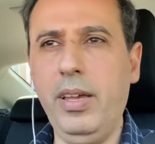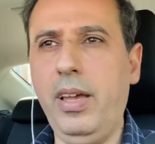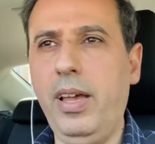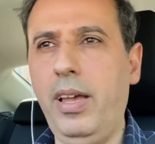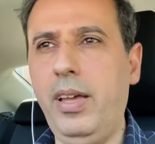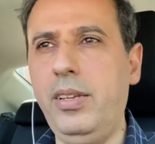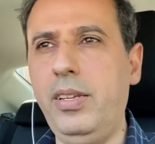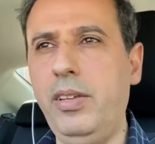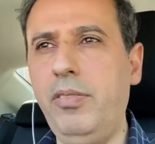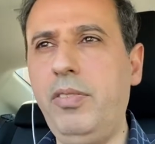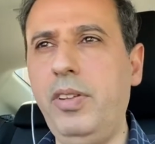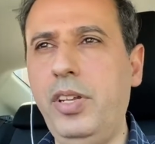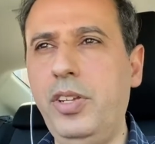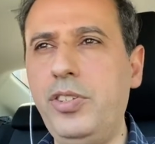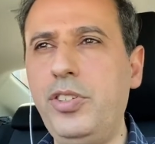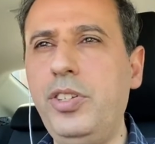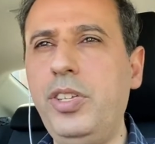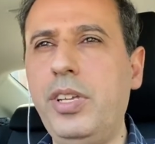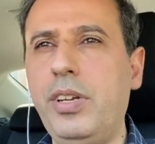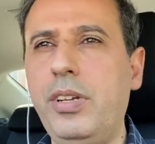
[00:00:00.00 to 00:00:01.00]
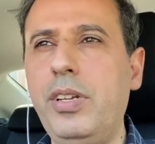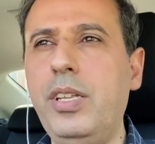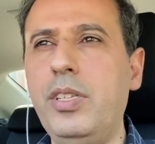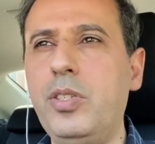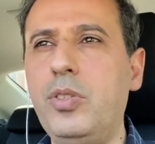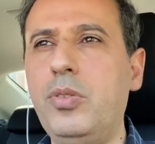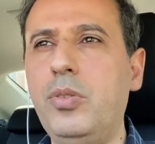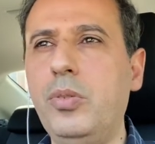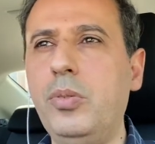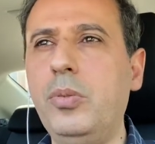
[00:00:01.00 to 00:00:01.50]
and if an engineer
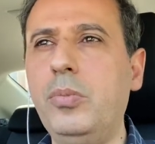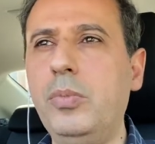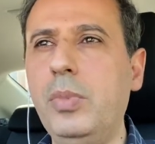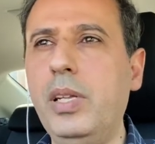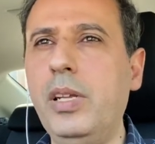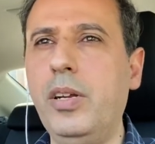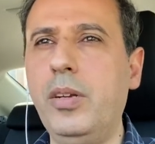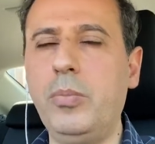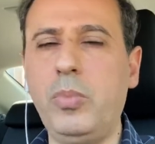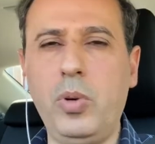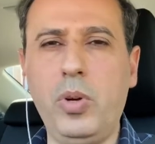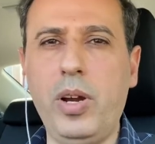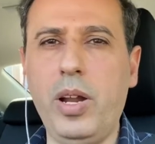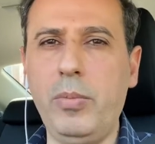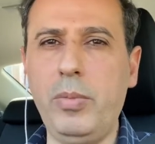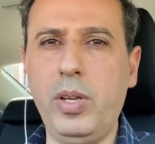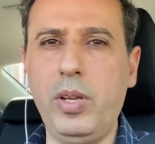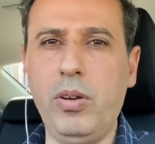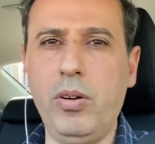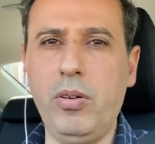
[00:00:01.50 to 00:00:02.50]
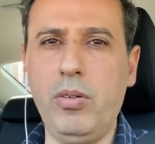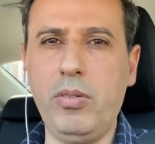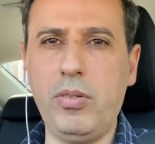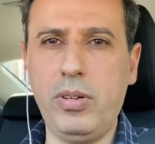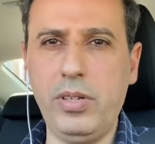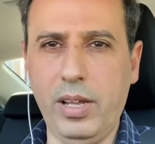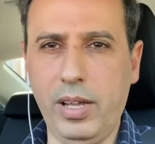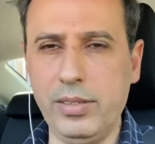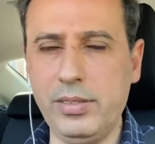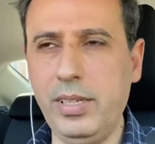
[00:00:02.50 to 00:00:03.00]
needs to learn programming or
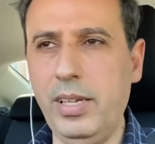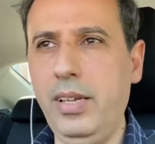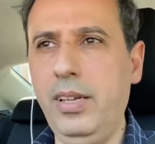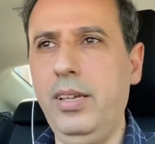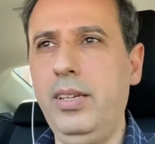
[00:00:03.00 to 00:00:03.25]
not.